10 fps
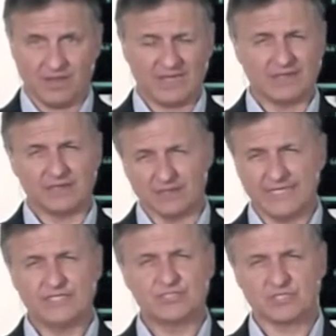and it
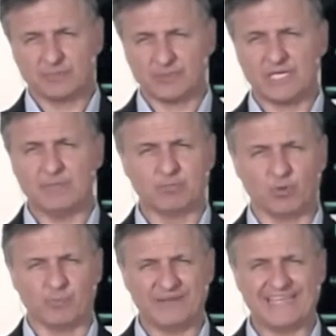leads to
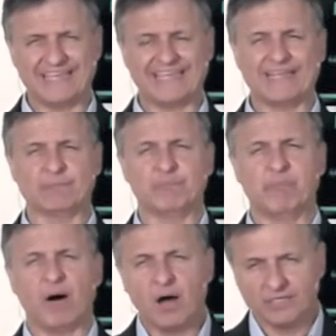people being in
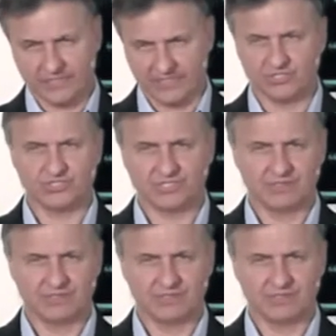bondage